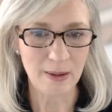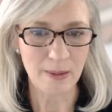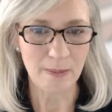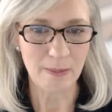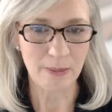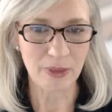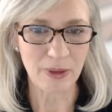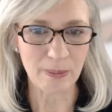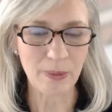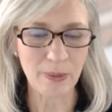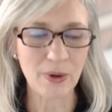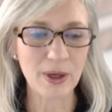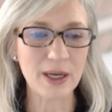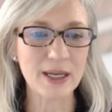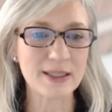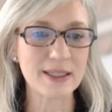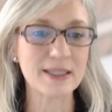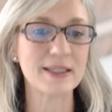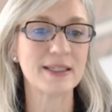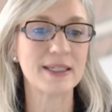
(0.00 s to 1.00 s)
But the point
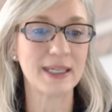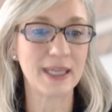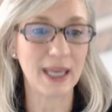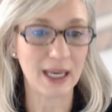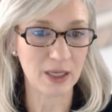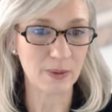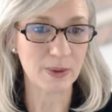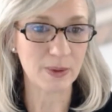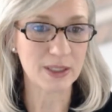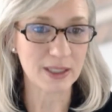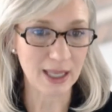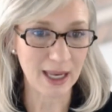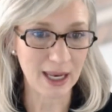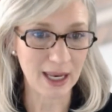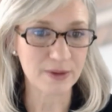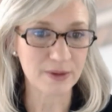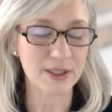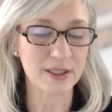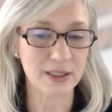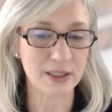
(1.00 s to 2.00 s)
is to get you into the
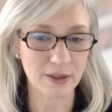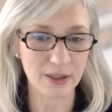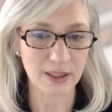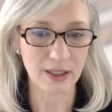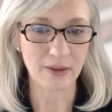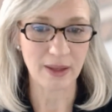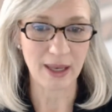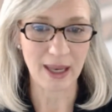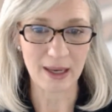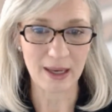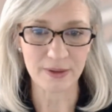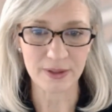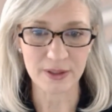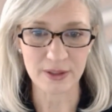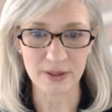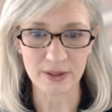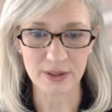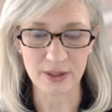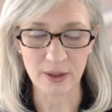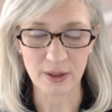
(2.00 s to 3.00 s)
house until the other house
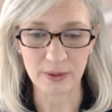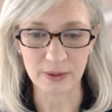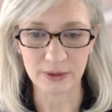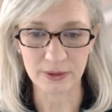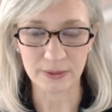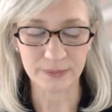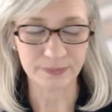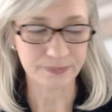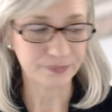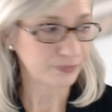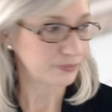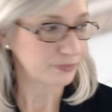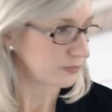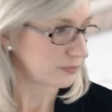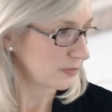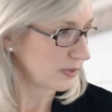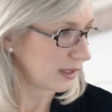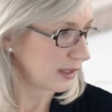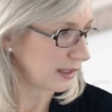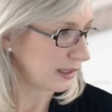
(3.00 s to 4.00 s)
is sold.
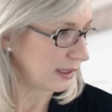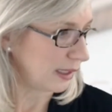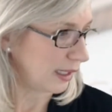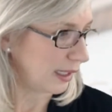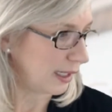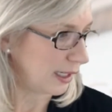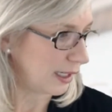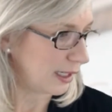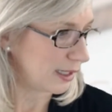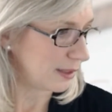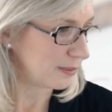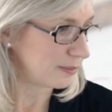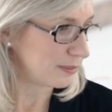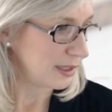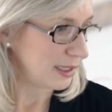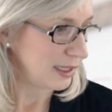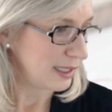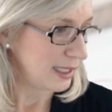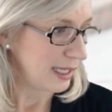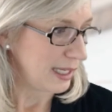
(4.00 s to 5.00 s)

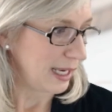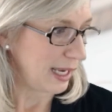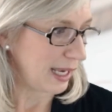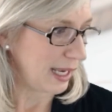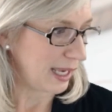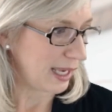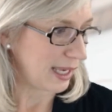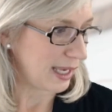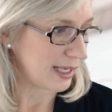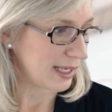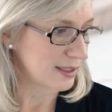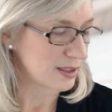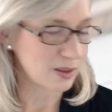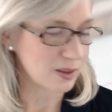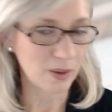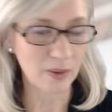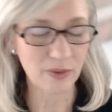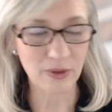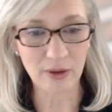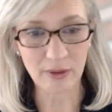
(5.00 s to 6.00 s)
And
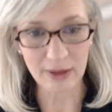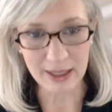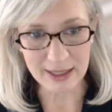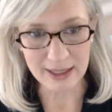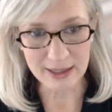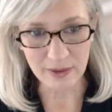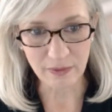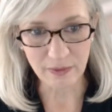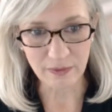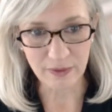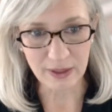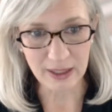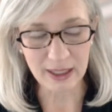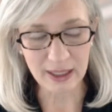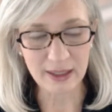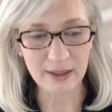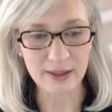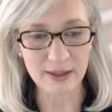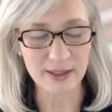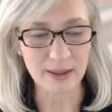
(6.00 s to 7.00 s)
there is a
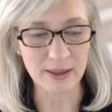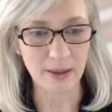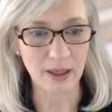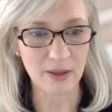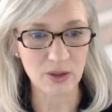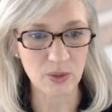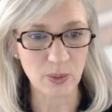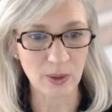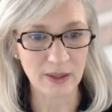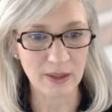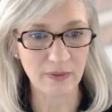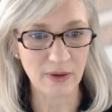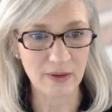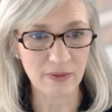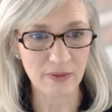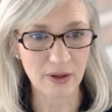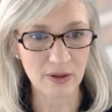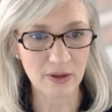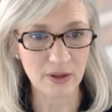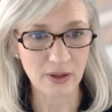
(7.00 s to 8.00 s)
fee. There's a
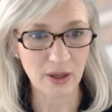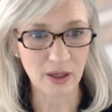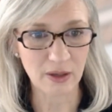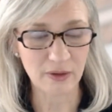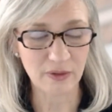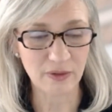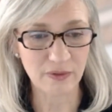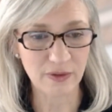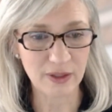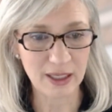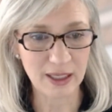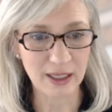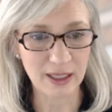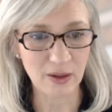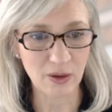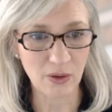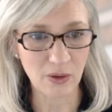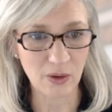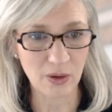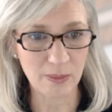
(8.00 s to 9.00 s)
$2,500 fee
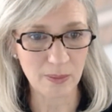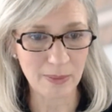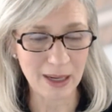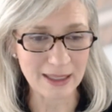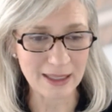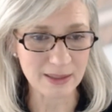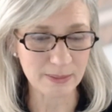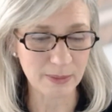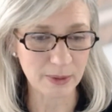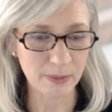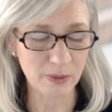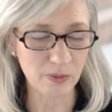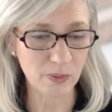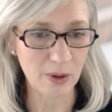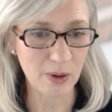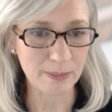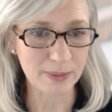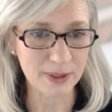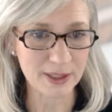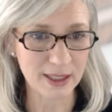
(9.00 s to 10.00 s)
or a maximum of
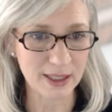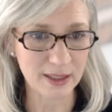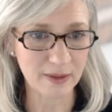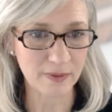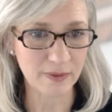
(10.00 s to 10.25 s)
1% of